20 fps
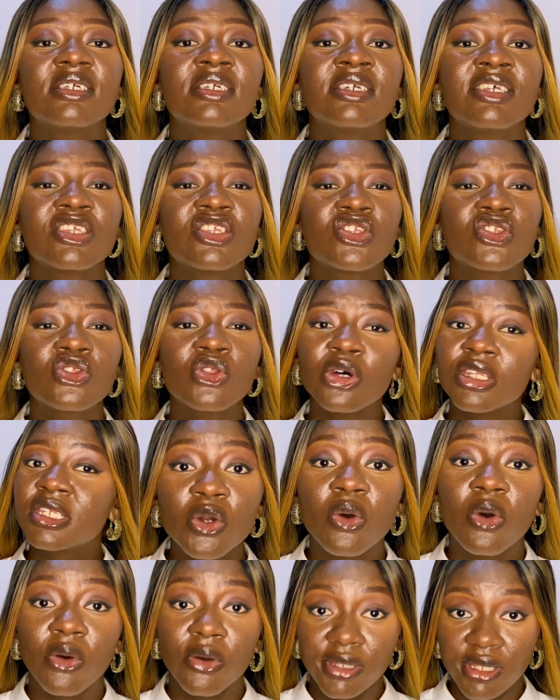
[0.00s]
study
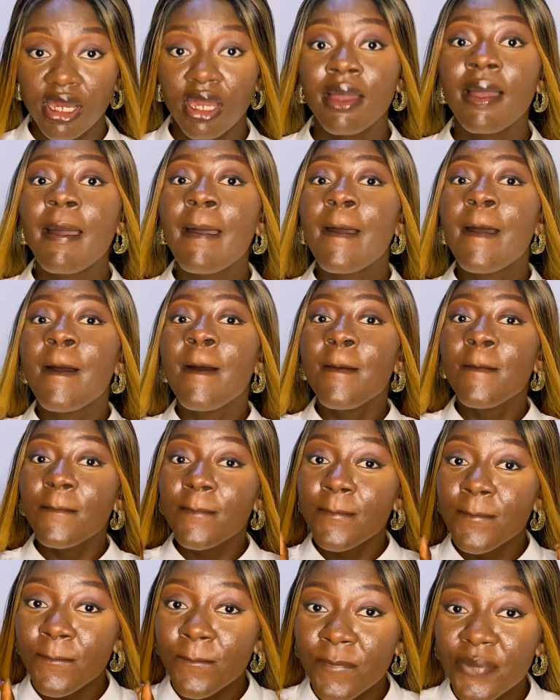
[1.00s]
other
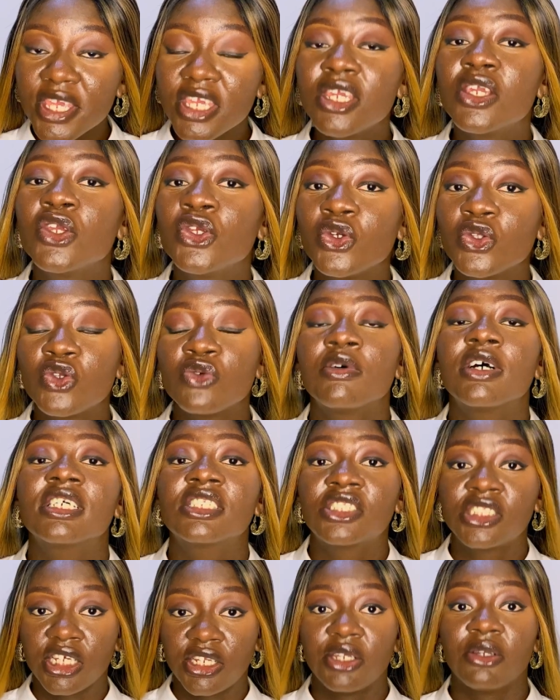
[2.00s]
big YouTubers'
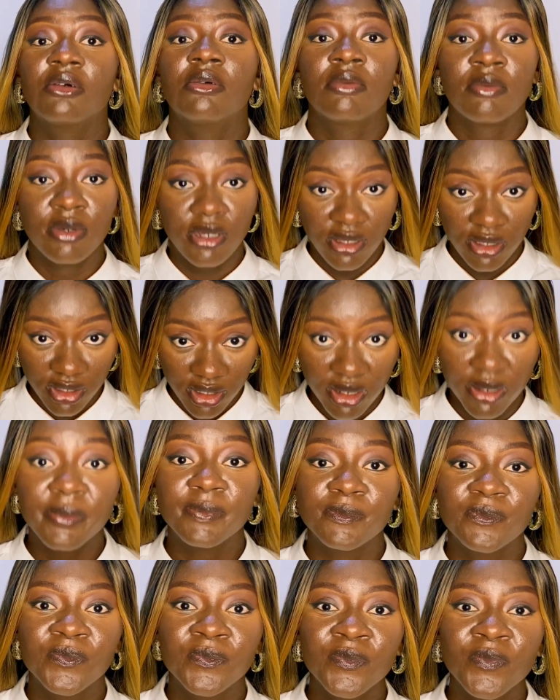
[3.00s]
channel. Yeah,
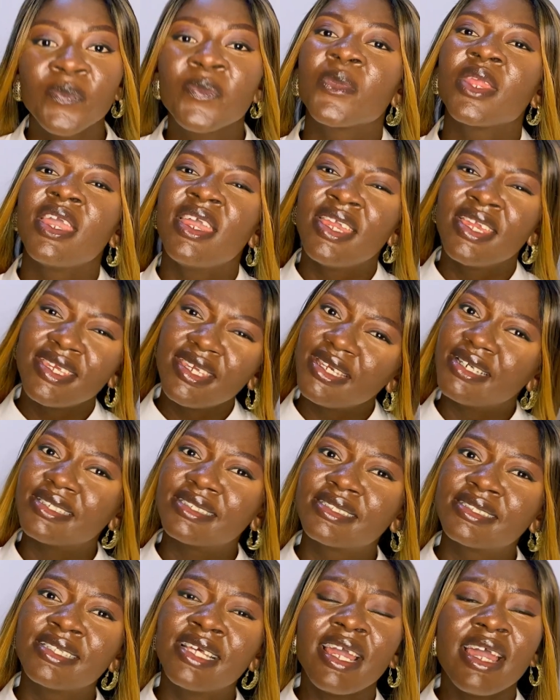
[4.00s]
yes,
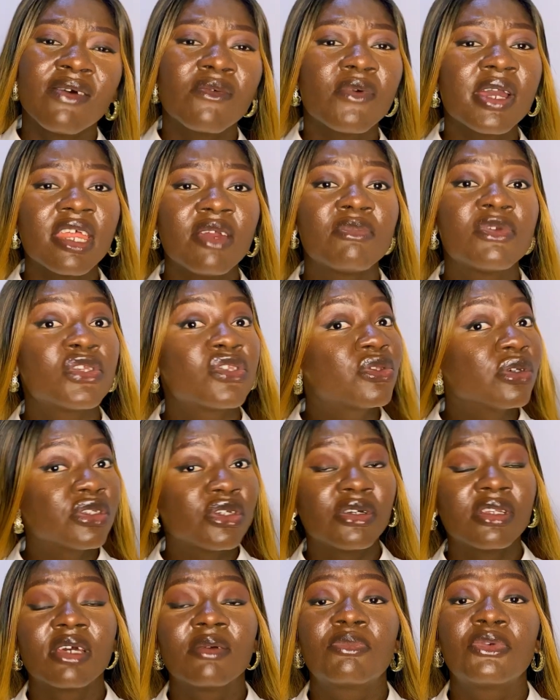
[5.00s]
when I mean study other
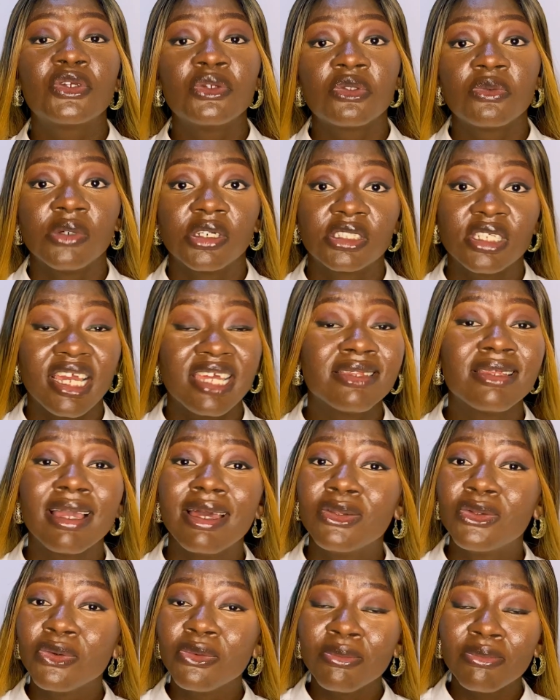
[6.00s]
big YouTubers, I
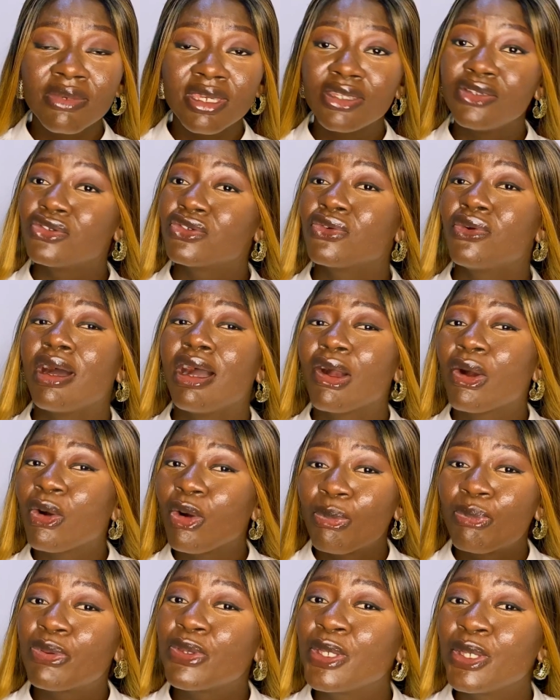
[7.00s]
don't mean you should go and
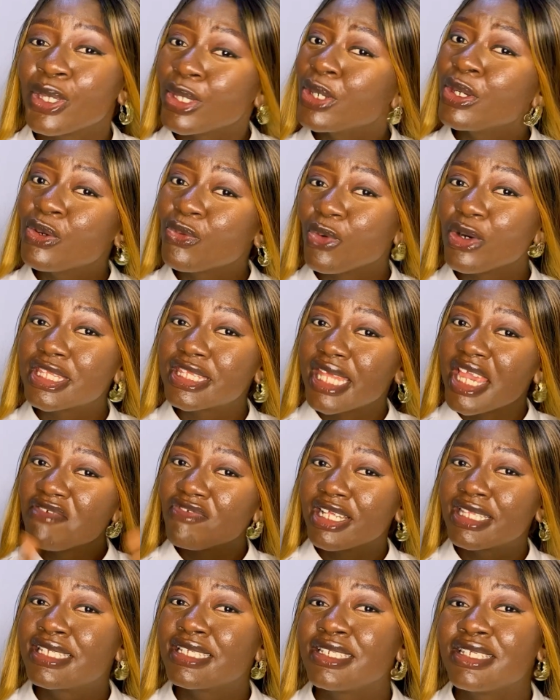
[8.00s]
copy whatever
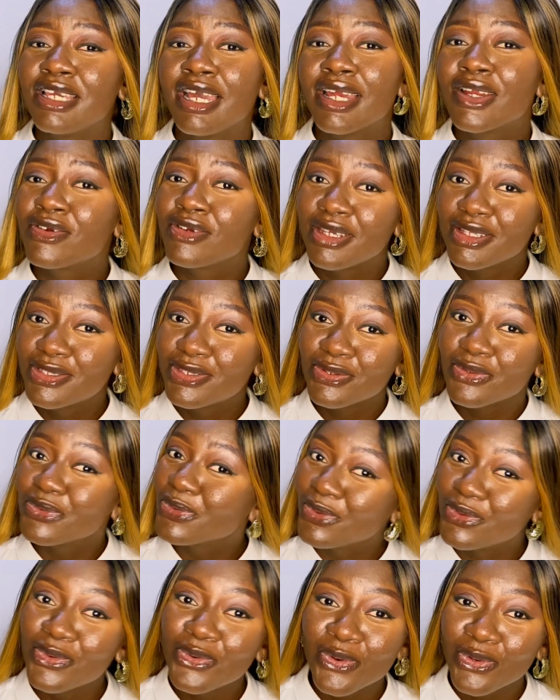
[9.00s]
thing they are creating.
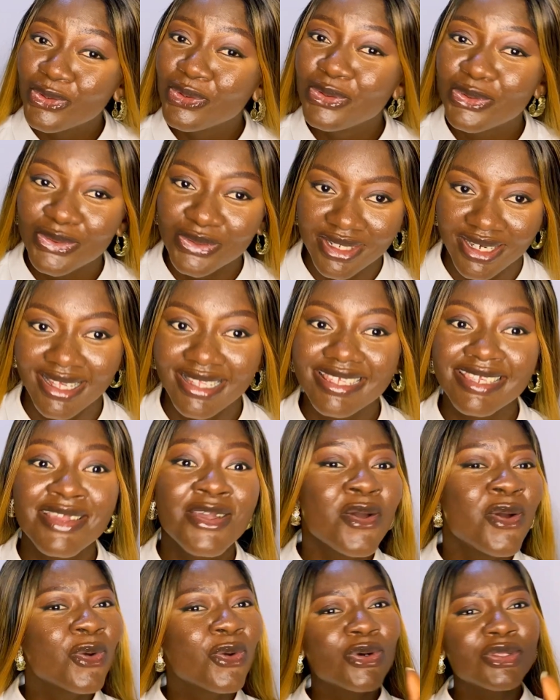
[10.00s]
No, don't do that.
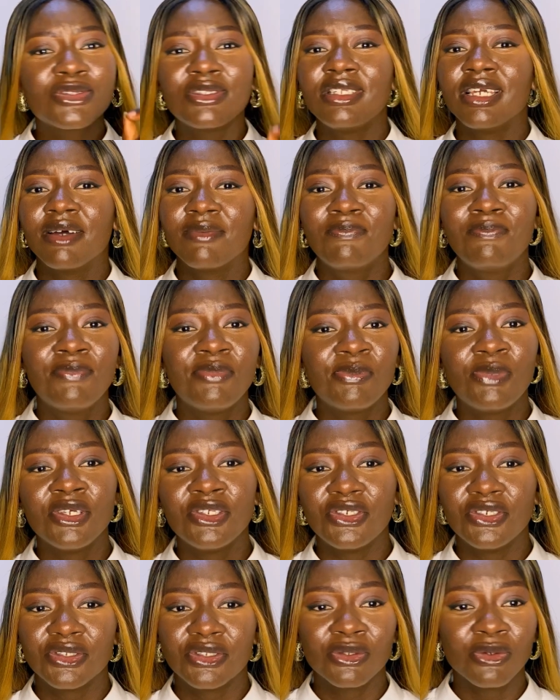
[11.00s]
Go to their
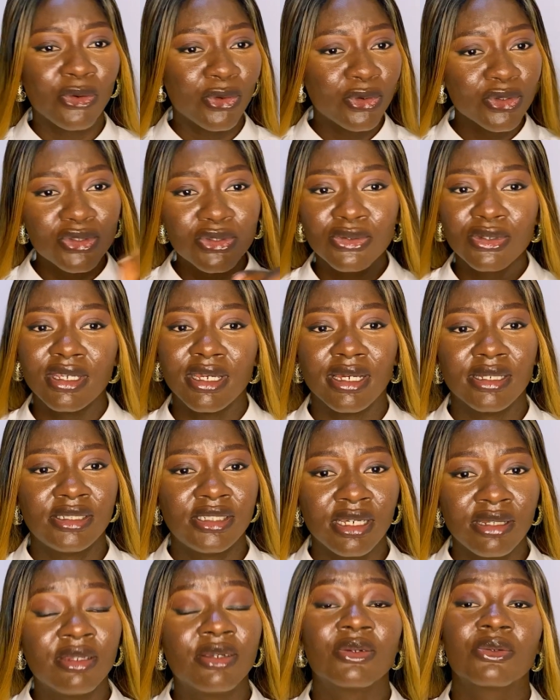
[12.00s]
pages or go to their
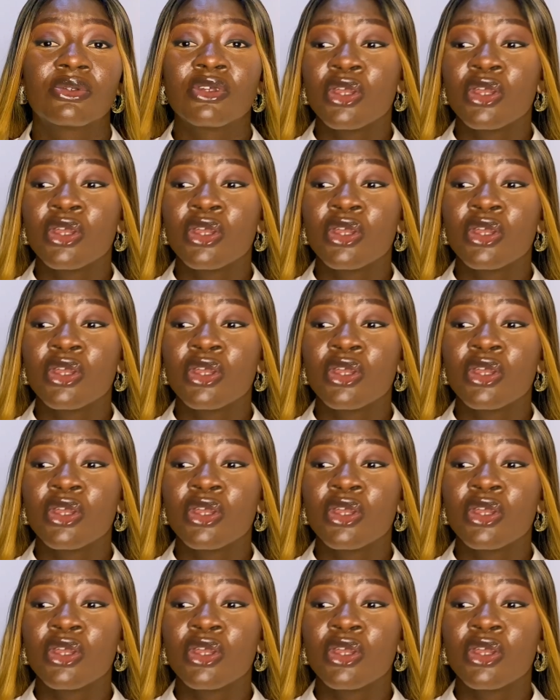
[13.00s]
channels,